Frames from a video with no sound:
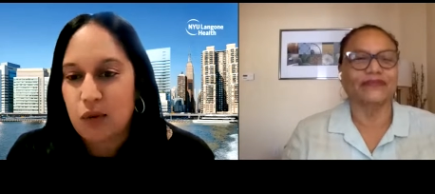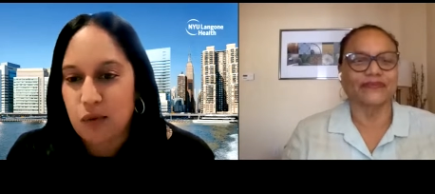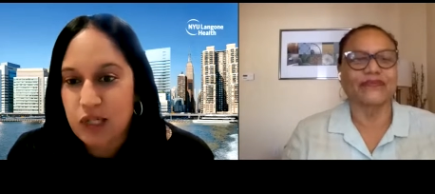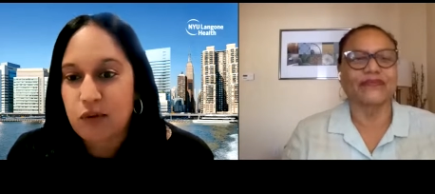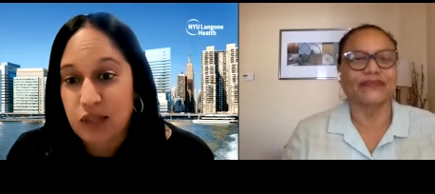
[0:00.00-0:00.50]

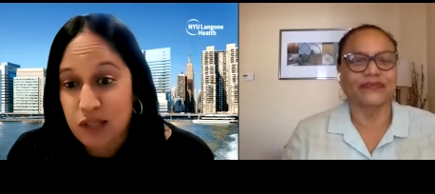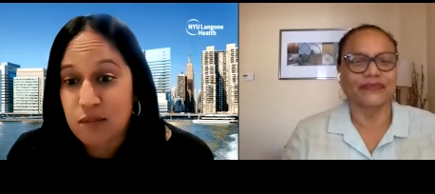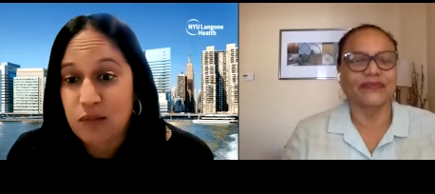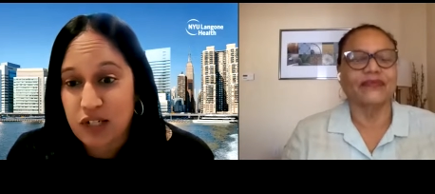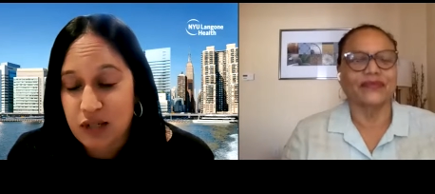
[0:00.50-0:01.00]
Speaker 1: working with
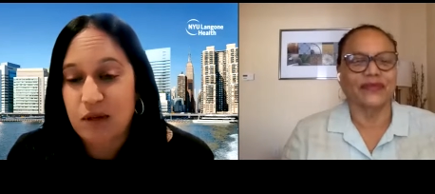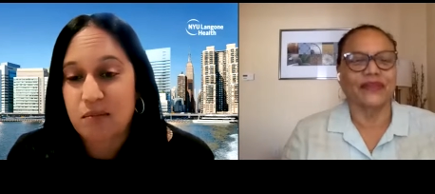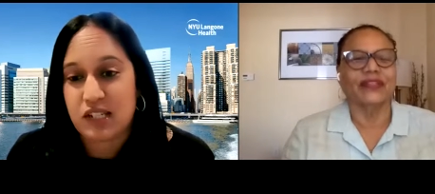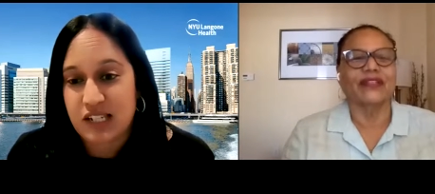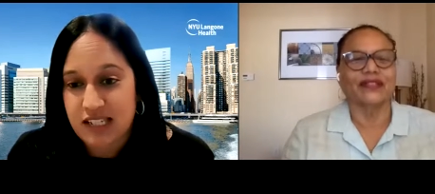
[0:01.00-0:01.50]
community
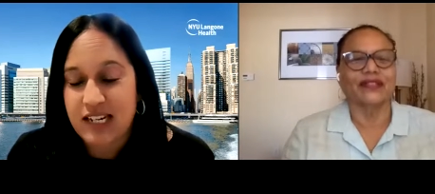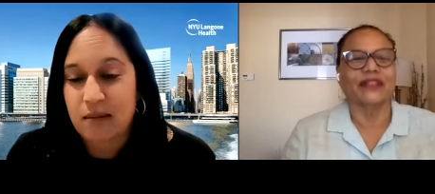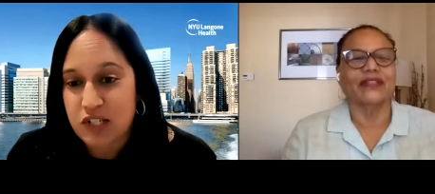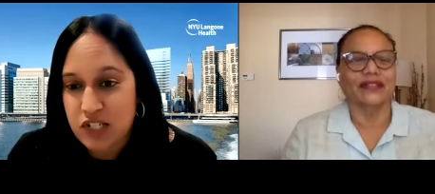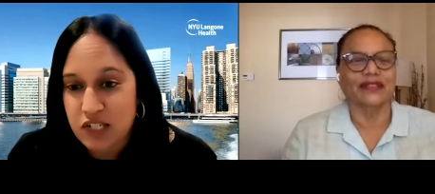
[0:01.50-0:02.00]
members to
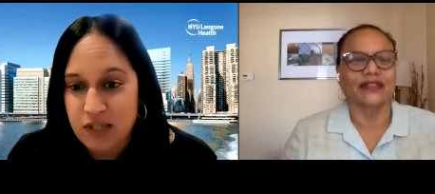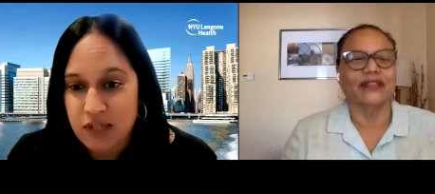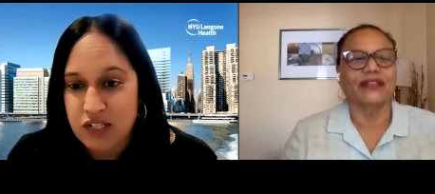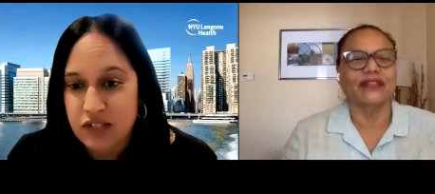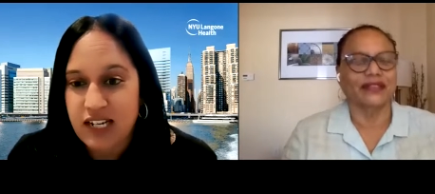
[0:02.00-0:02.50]
Speaker 2: establish an
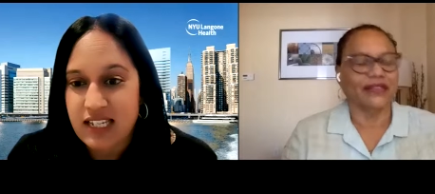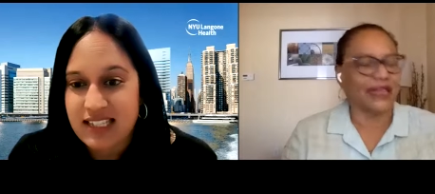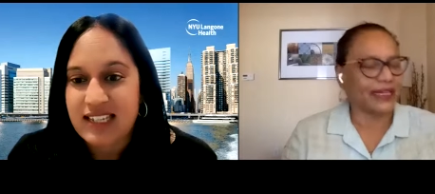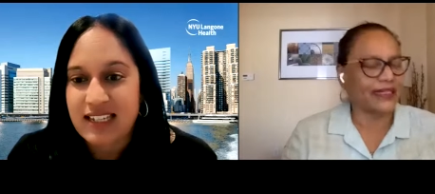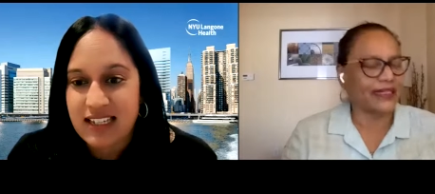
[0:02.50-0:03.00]
email address.
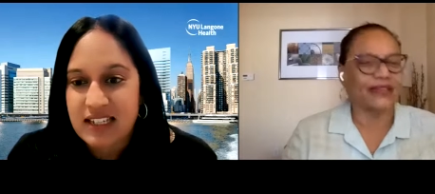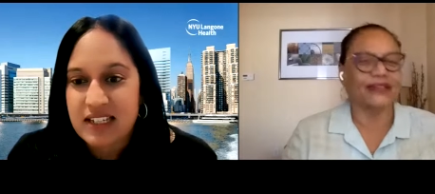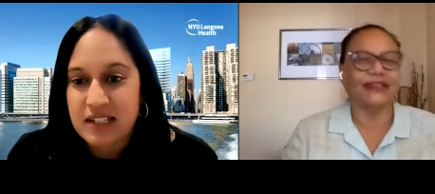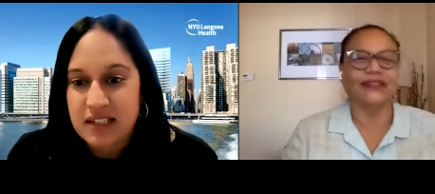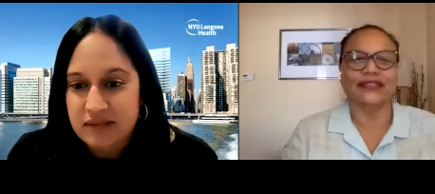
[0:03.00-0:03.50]

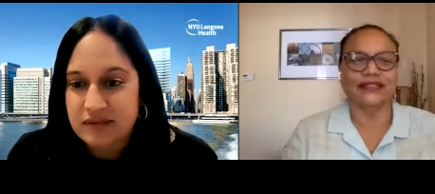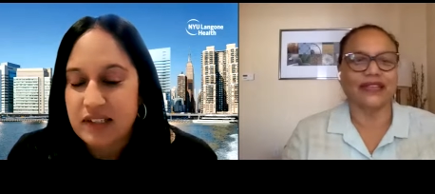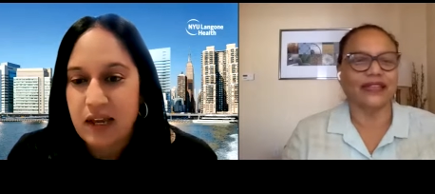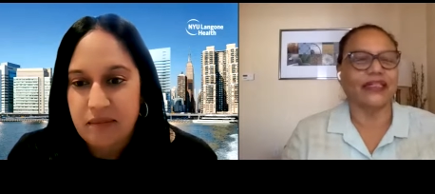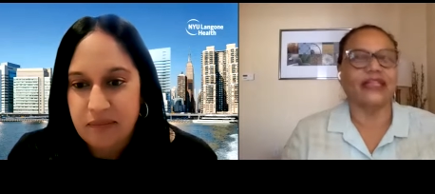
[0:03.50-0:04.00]
Exactly,
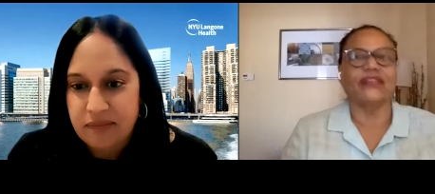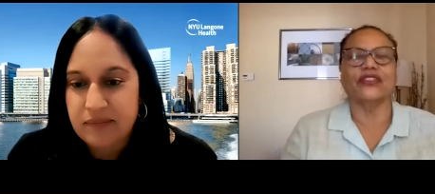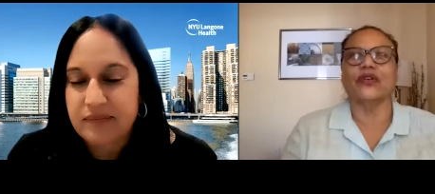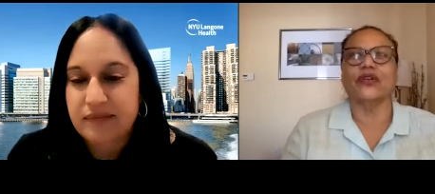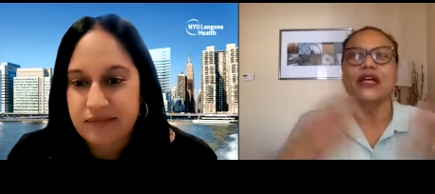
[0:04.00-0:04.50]
exactly. And
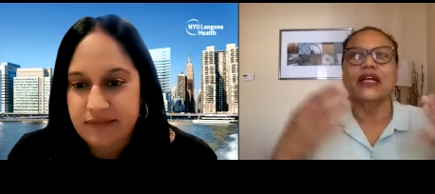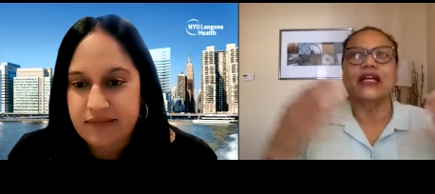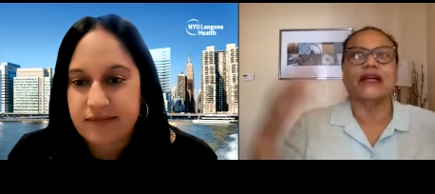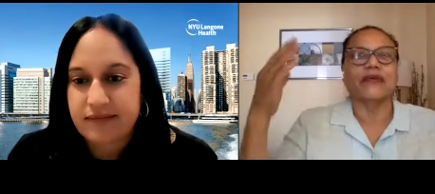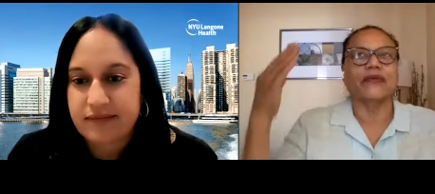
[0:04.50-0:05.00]
so
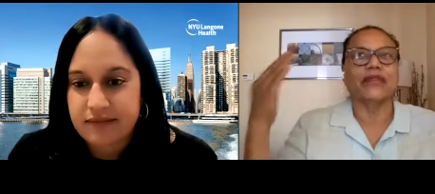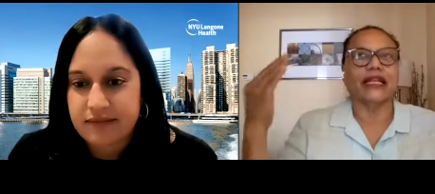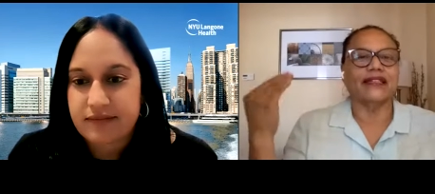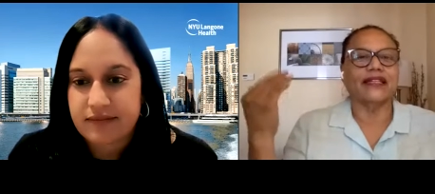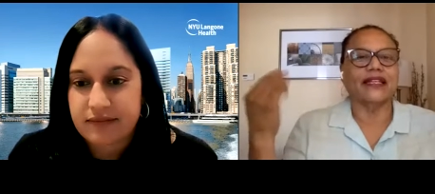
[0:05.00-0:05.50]

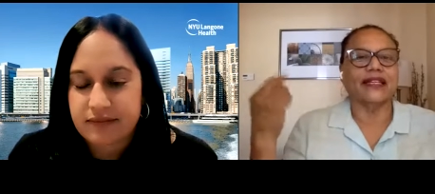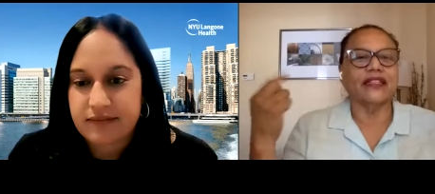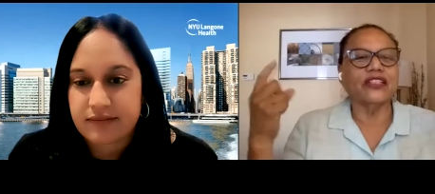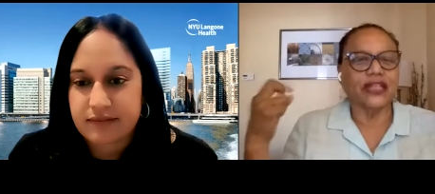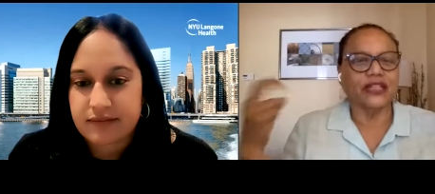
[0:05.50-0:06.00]
that's the
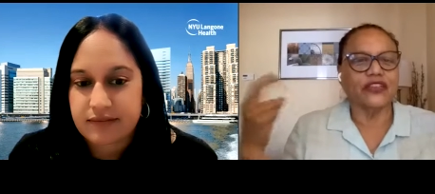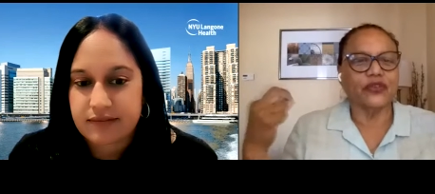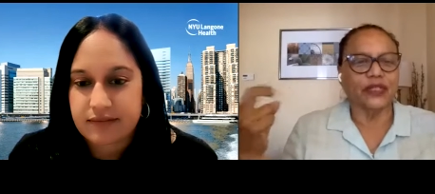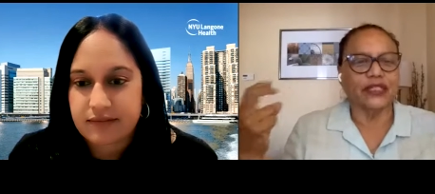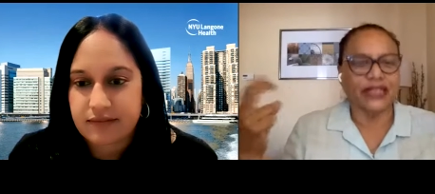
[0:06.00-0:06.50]

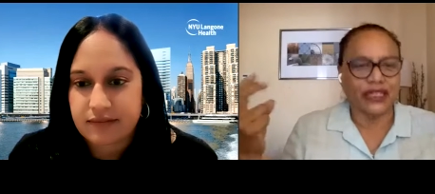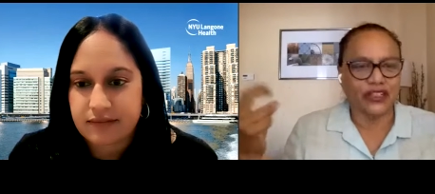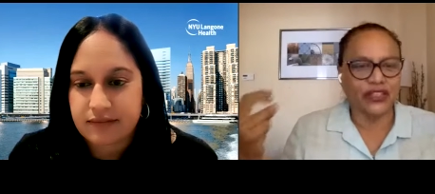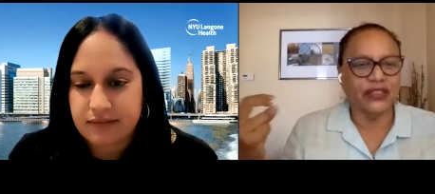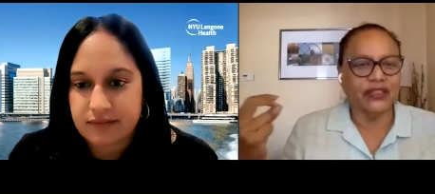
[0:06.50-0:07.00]

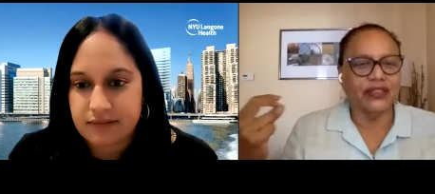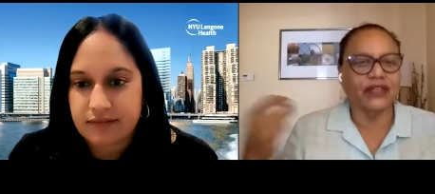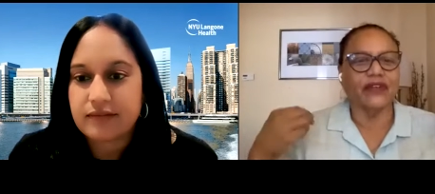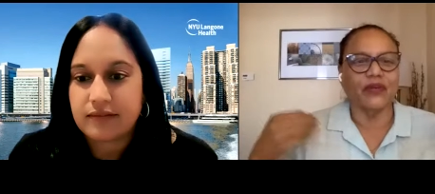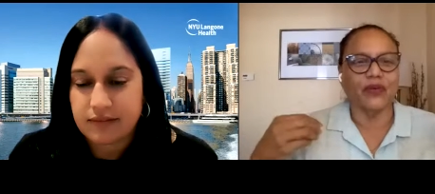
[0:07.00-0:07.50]
intellectualization
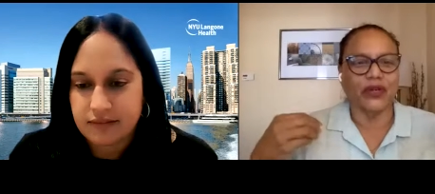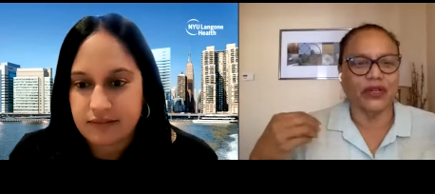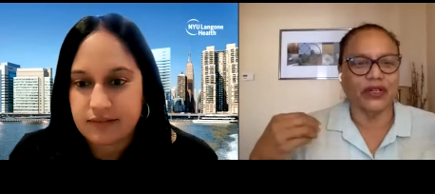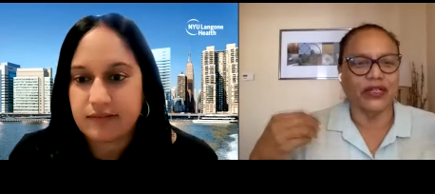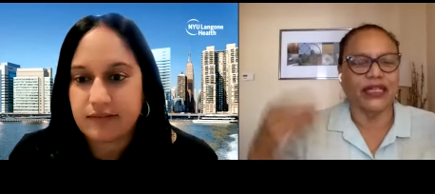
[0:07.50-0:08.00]
of mm-hmm. our work.
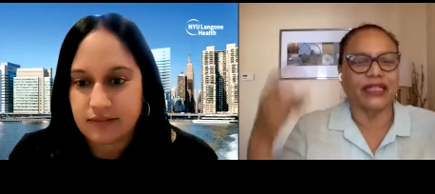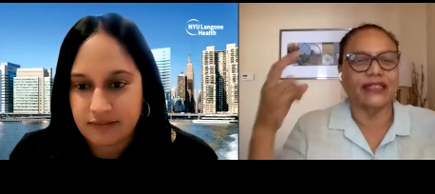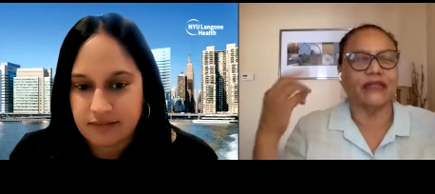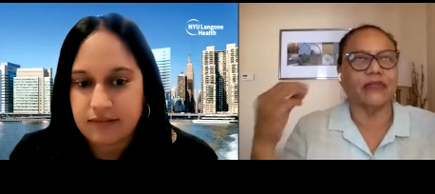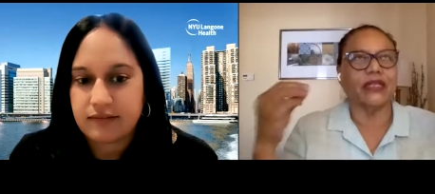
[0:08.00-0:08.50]

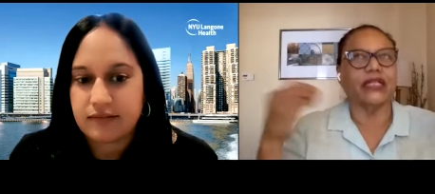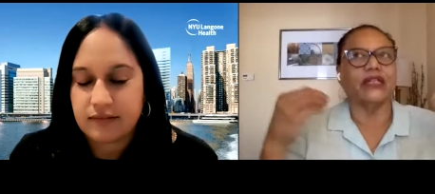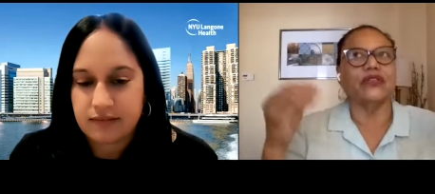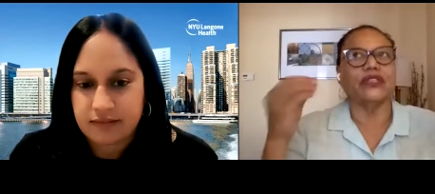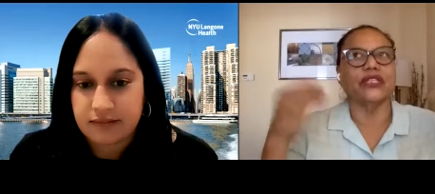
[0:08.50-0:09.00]
It's somebody
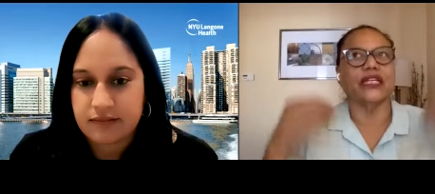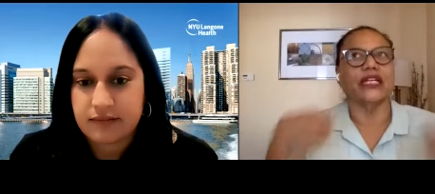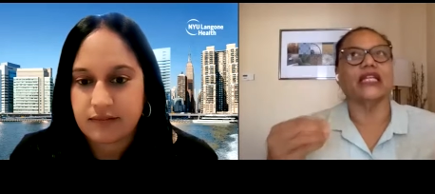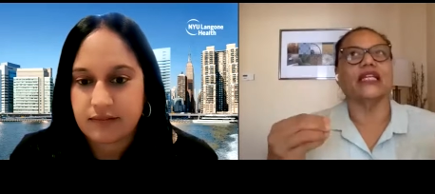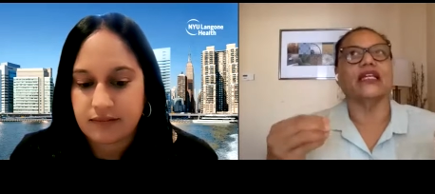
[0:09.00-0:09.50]
who's
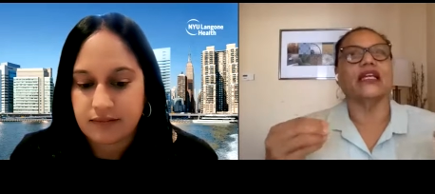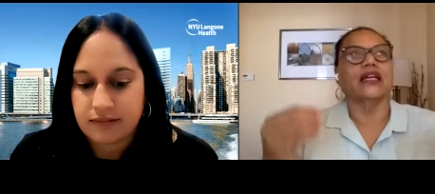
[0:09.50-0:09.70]
thinking